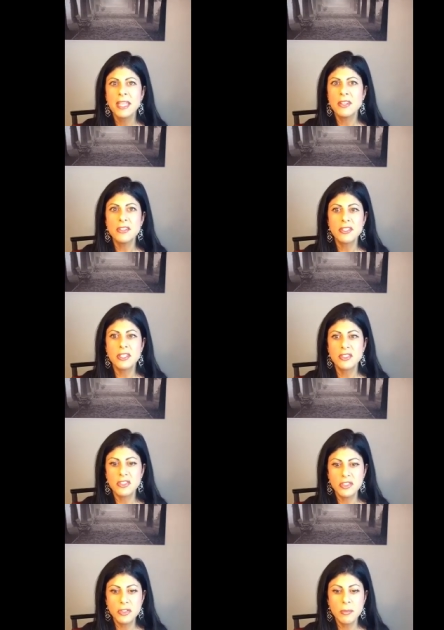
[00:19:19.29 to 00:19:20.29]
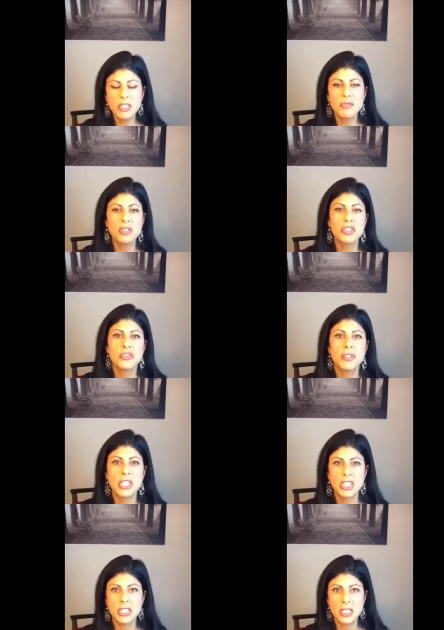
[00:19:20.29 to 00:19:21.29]
There's too much
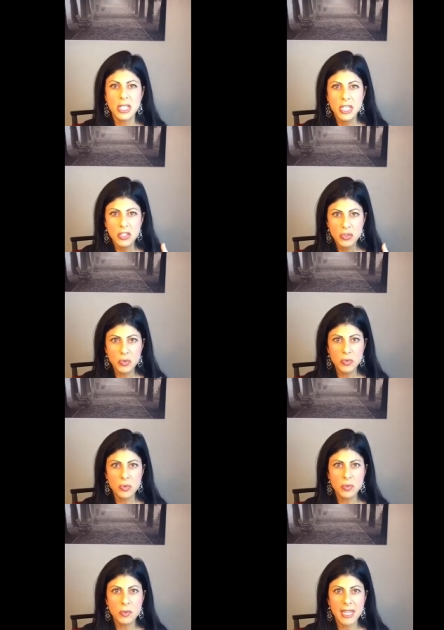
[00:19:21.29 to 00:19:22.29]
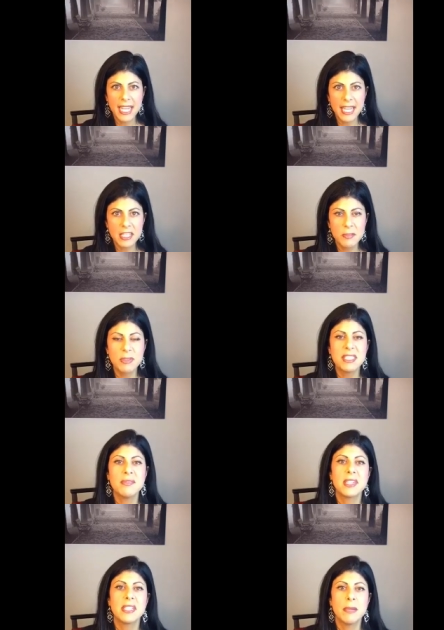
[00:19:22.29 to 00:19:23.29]
restriction to a
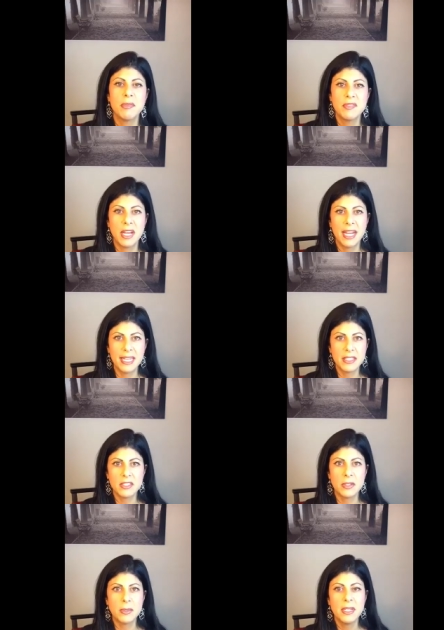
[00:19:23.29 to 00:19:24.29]
specific type of diet. So